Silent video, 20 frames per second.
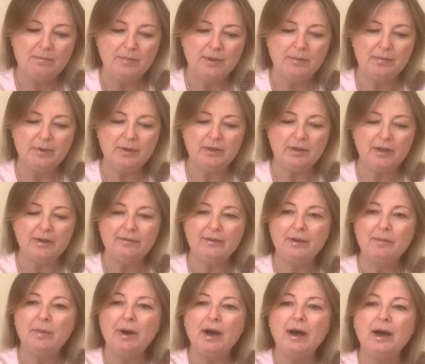Maybe you gave
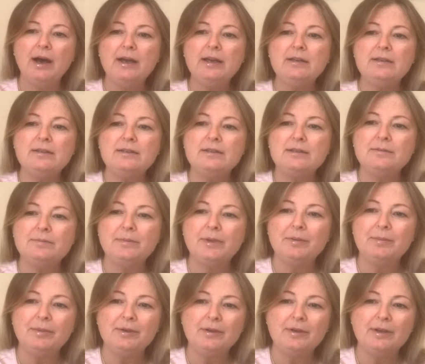them ice.
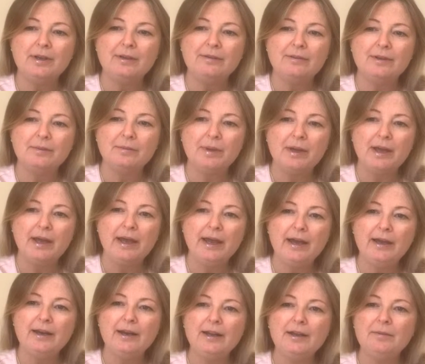Maybe you gave them a
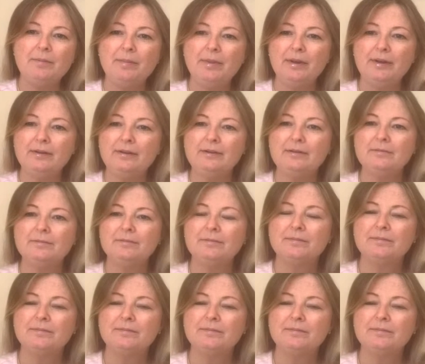headache pill.